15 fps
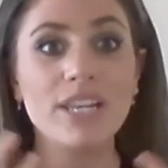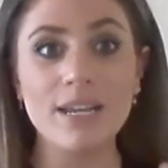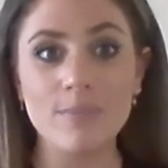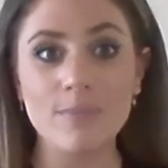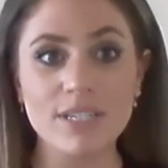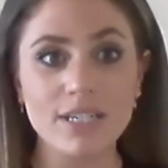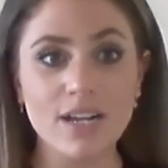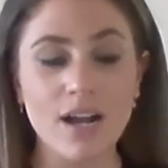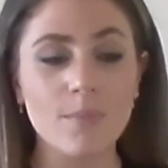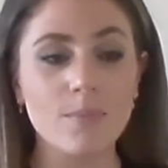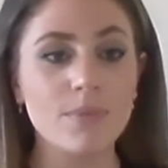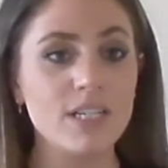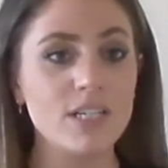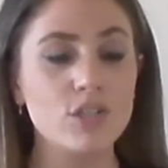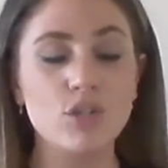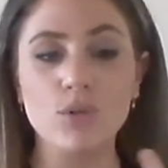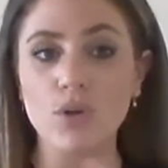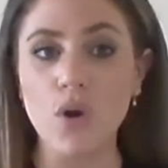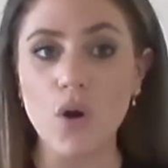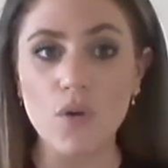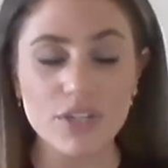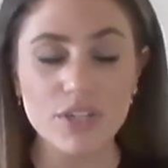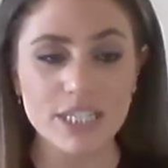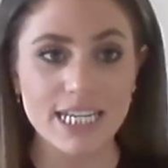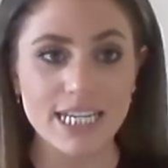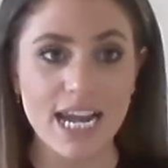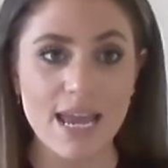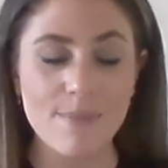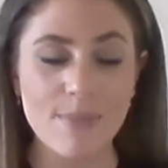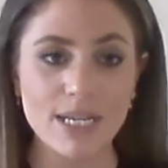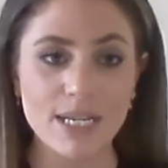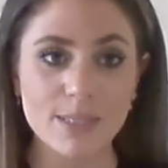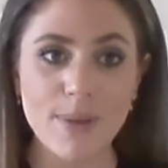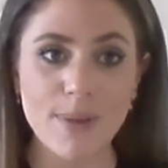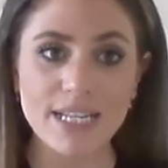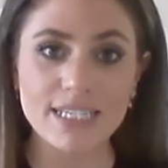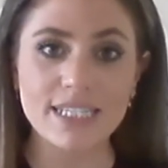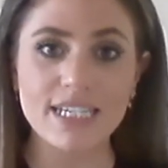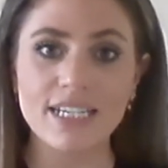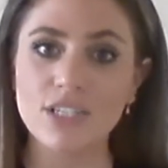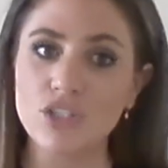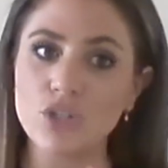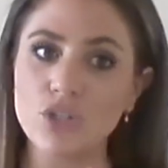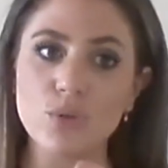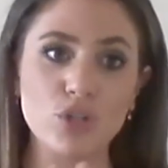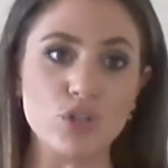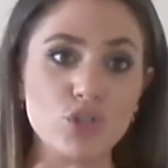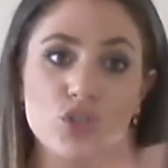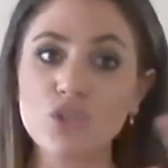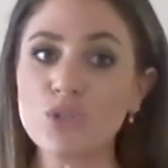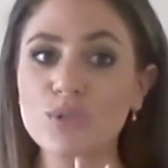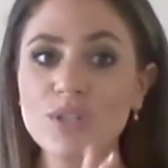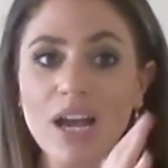With limited companies, you can obviously claim expenses, you can